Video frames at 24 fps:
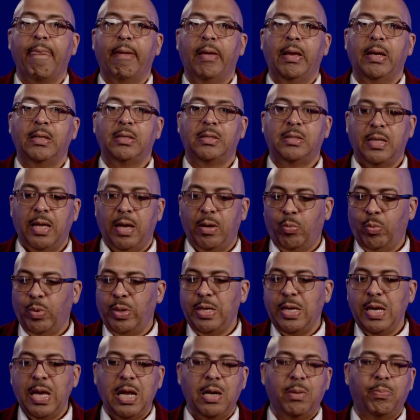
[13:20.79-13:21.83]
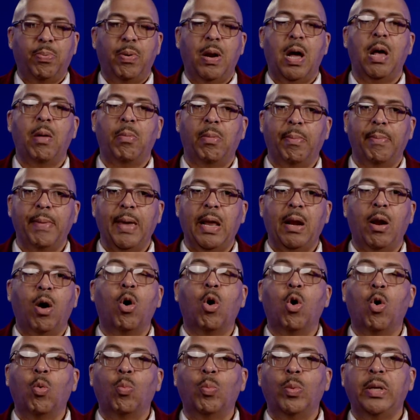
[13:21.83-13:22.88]
is that when he had a problem at
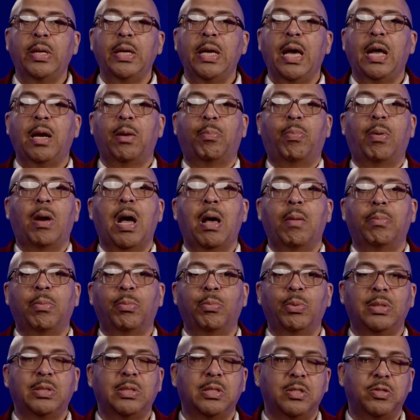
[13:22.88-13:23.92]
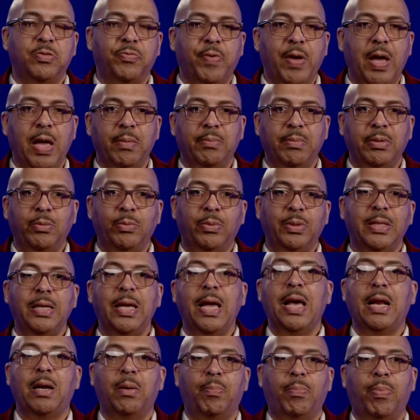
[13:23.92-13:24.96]
home, when he had a problem with his family, when he
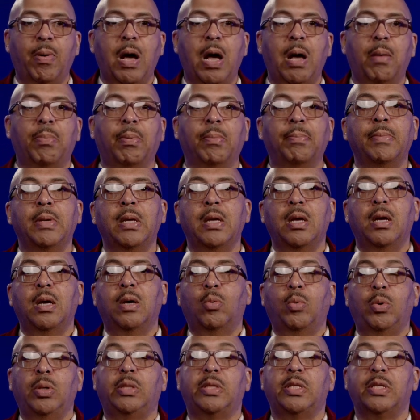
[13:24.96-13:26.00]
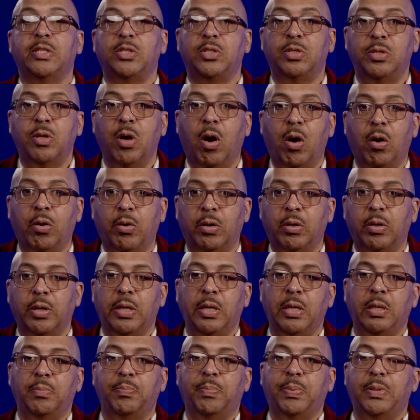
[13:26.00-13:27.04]
had a problem with his daughter
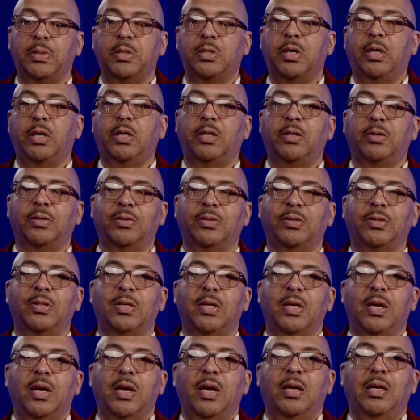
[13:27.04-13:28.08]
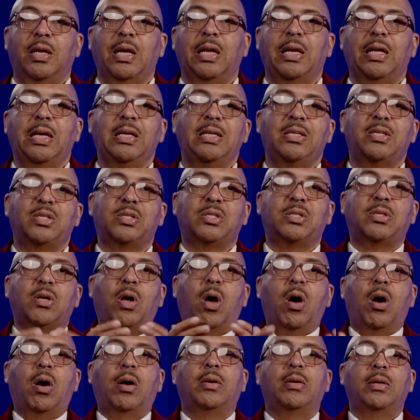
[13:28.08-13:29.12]
in particular, that he
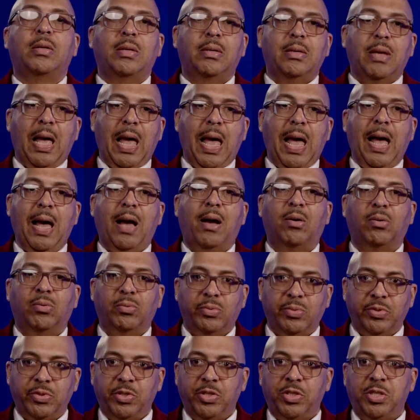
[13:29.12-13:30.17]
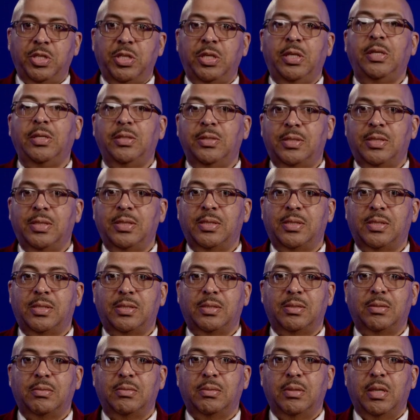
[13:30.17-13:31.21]
sought out
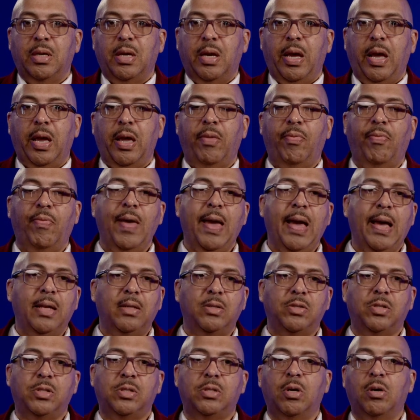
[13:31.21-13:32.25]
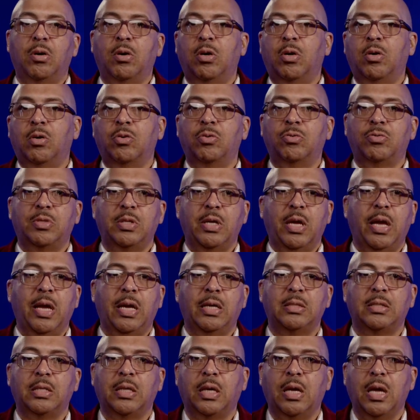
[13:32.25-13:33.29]
Jesus. And that serves
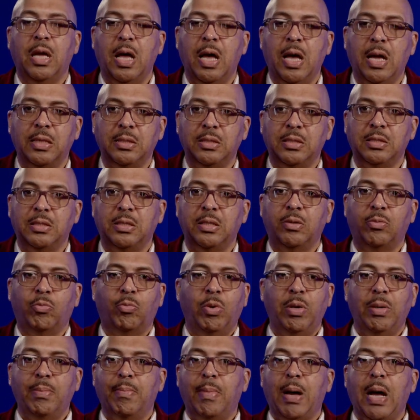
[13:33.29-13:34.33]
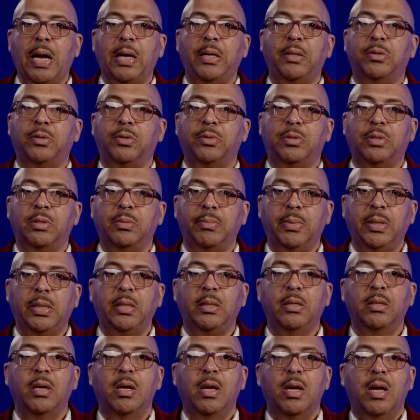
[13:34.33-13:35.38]
as a constant reminder to
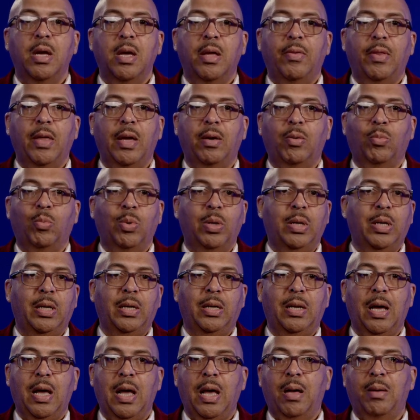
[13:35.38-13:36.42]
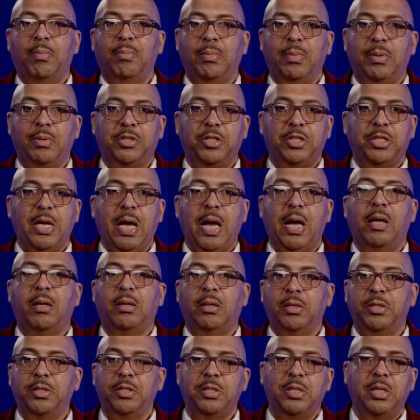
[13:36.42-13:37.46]
me that when I'm
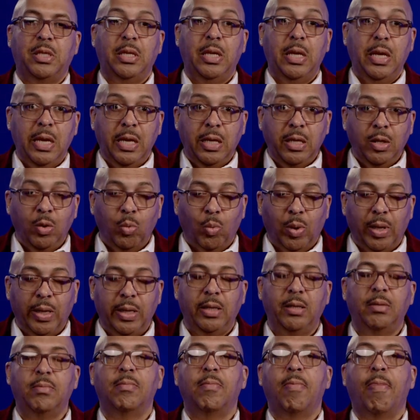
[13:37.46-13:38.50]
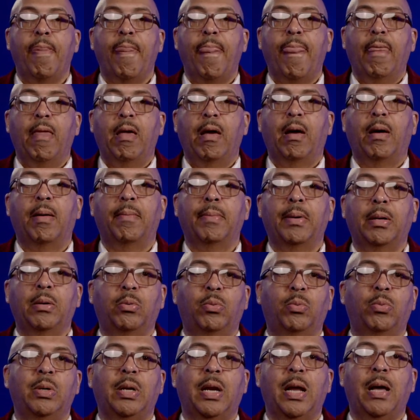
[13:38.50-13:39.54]
challenged in any way, but
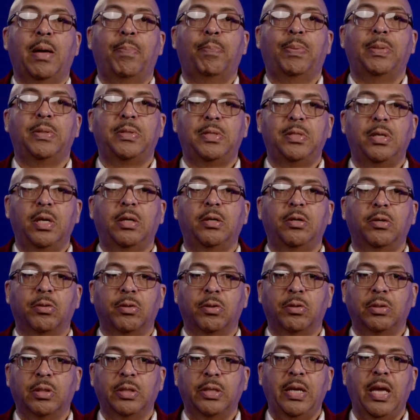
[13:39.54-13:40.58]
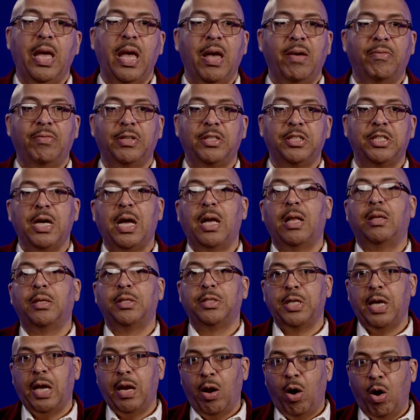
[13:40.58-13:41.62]
when I particularly have a
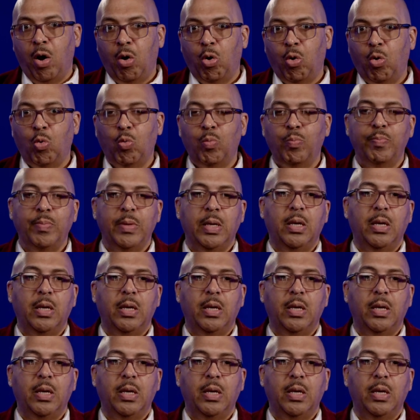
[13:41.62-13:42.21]
challenge at home,